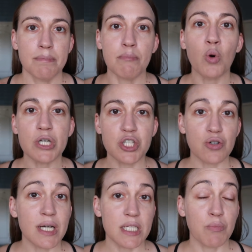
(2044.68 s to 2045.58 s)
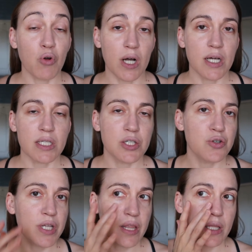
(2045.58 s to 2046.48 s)
moisturizing products
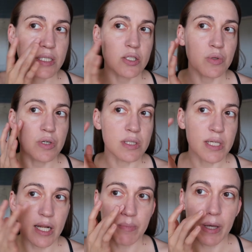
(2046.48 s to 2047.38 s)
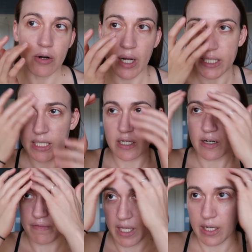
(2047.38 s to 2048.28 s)
underneath this so you can get a better idea
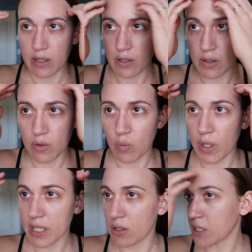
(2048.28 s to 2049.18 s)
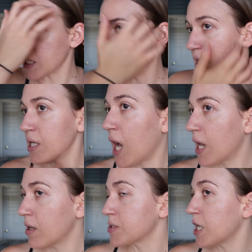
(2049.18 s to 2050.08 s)
of like what it looks like
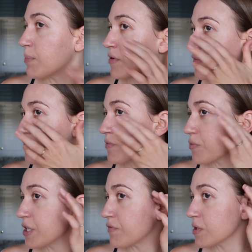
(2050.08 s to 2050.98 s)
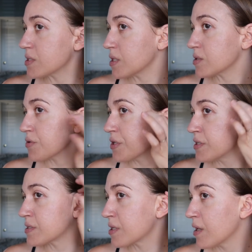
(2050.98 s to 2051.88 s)
not on top of three different
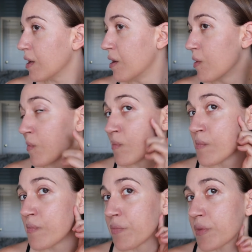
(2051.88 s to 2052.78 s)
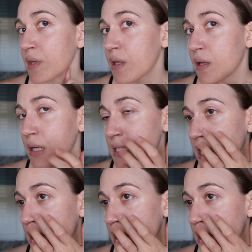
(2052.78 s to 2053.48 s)
sunscreens. Because